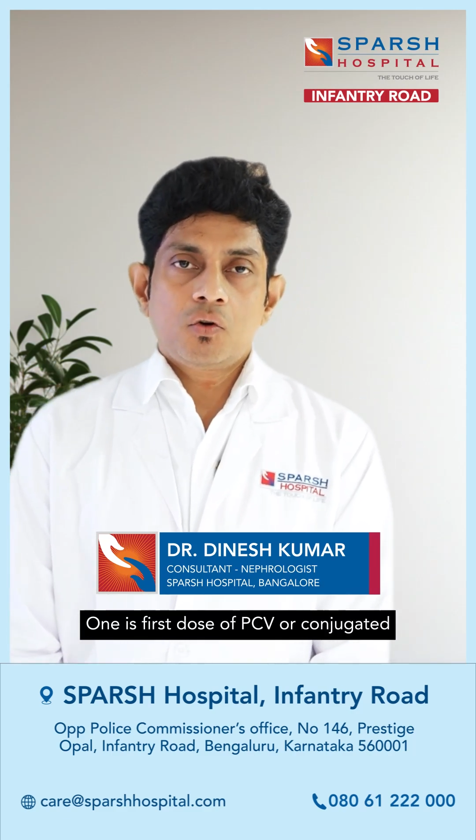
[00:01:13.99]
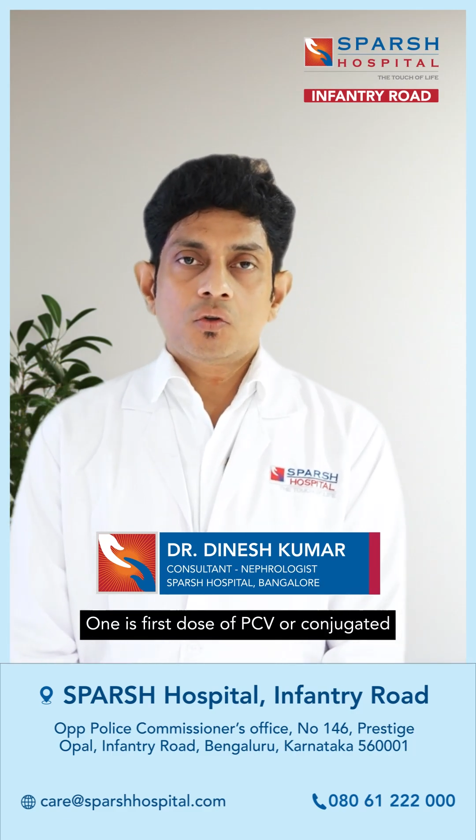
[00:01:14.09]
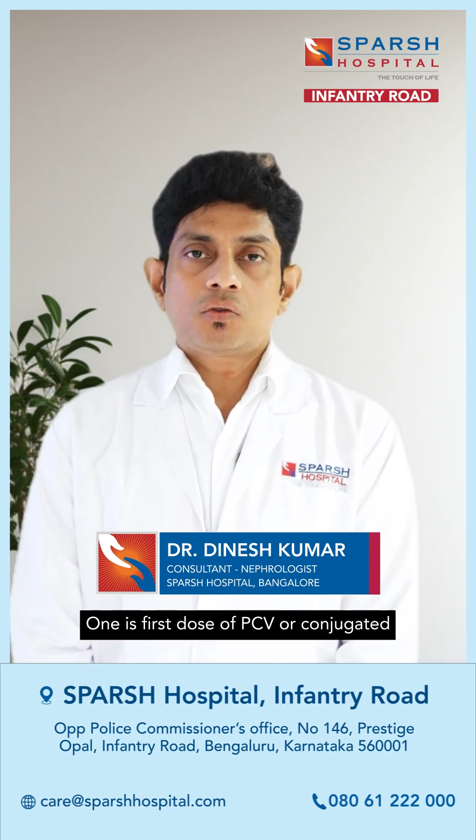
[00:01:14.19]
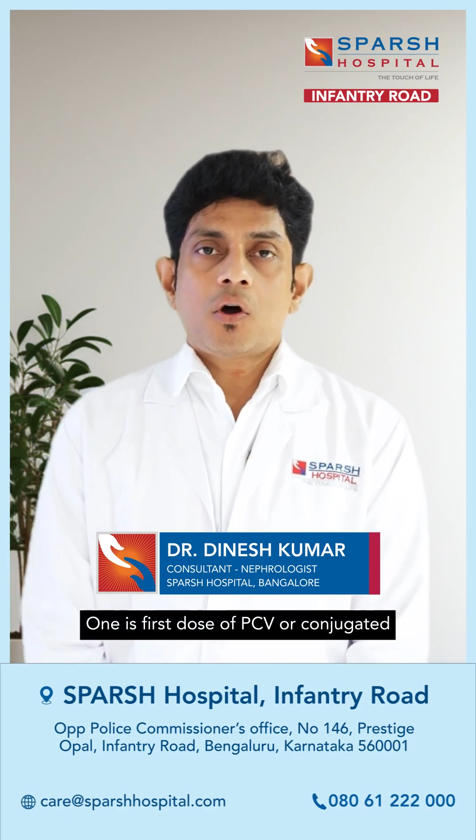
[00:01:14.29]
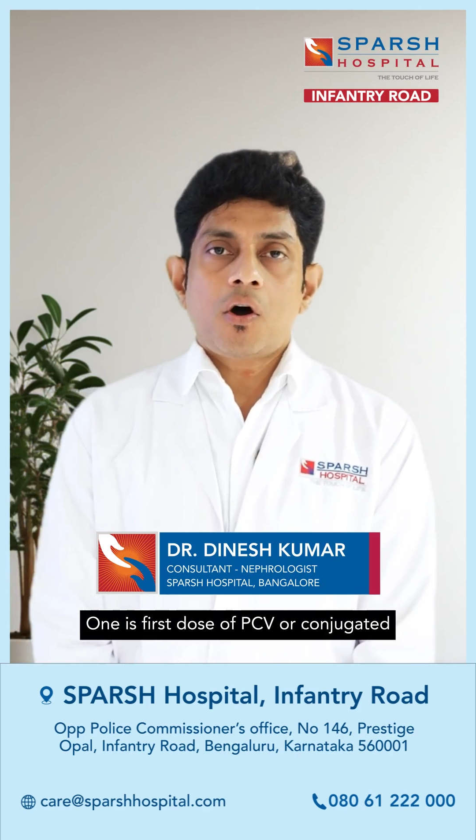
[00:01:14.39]

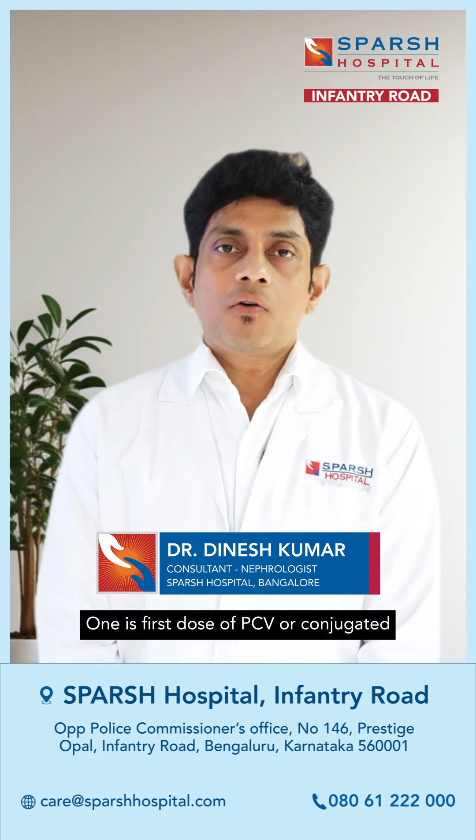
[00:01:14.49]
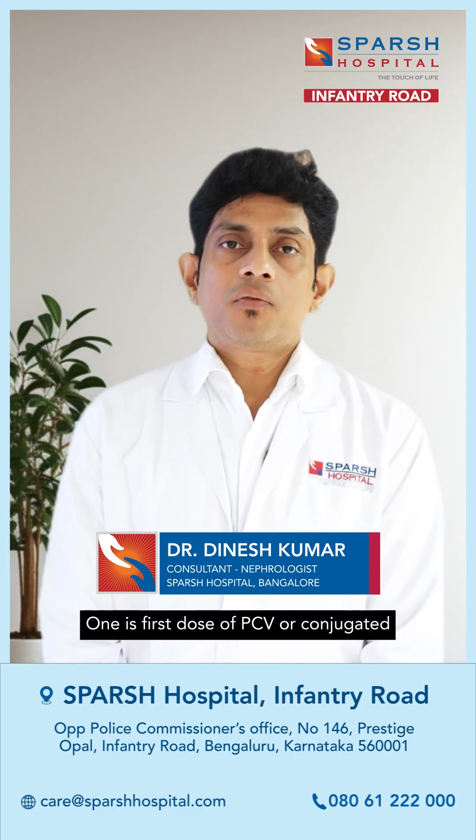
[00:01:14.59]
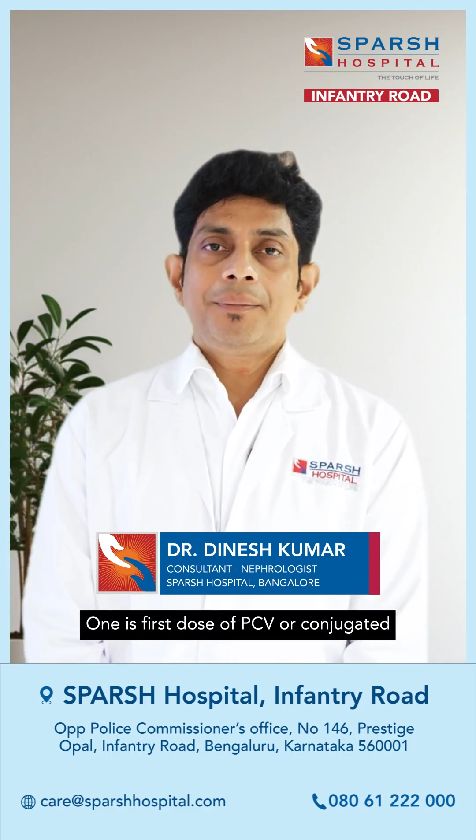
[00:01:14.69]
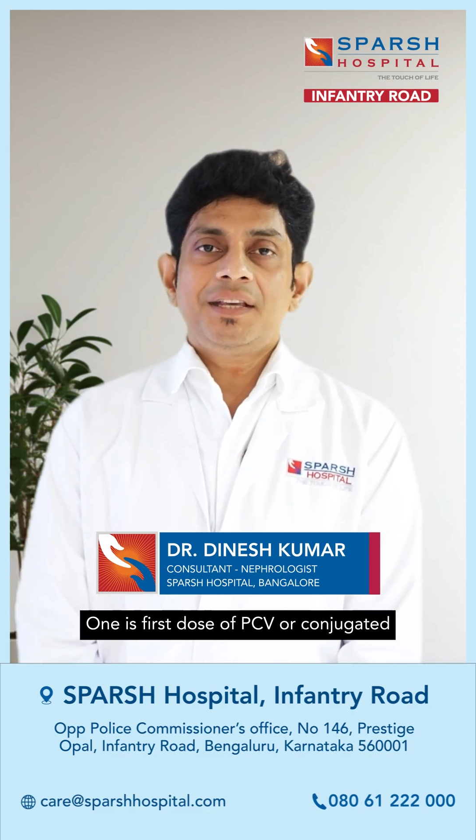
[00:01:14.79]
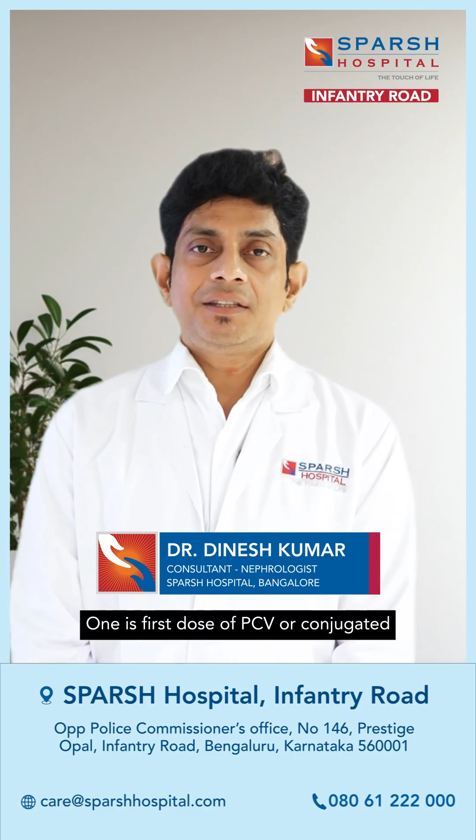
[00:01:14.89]
dose of
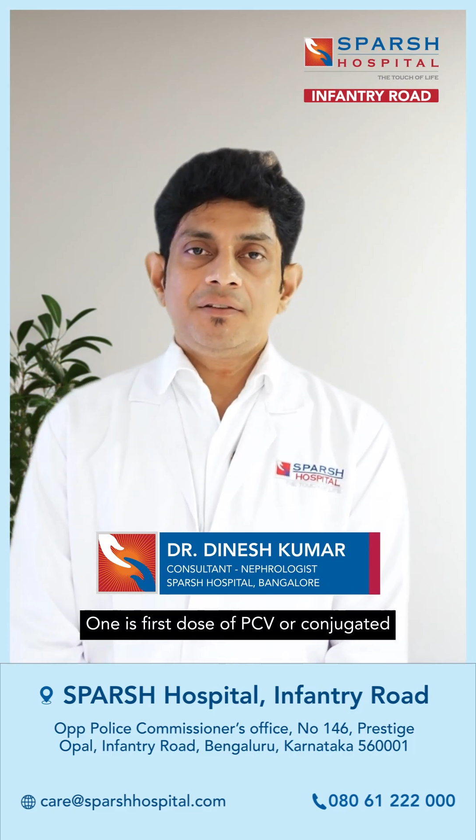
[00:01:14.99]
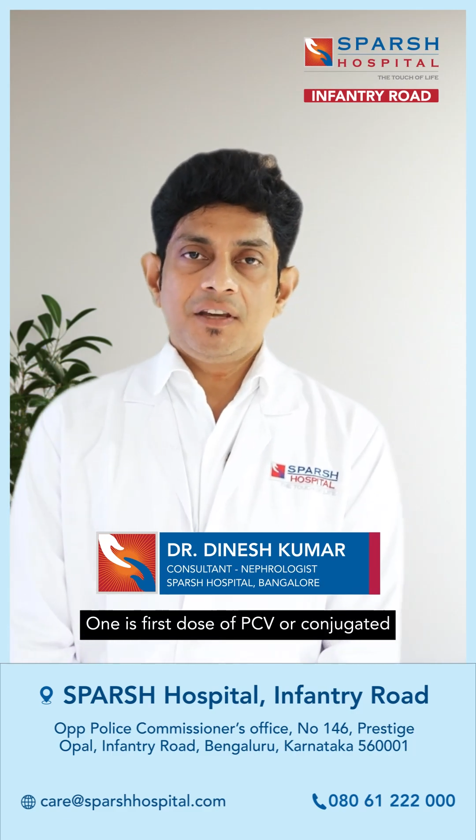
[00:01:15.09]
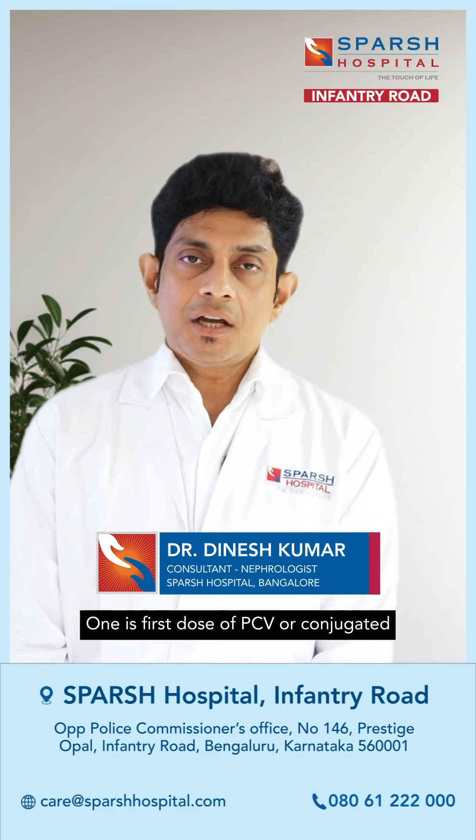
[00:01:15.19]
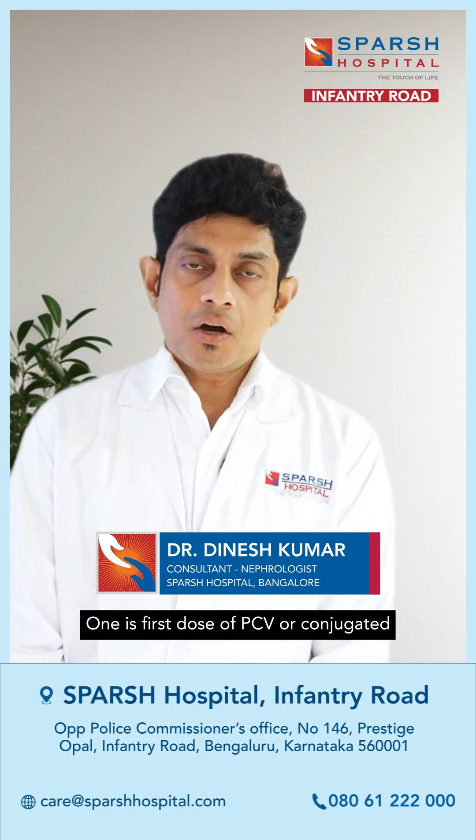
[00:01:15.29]
PCV,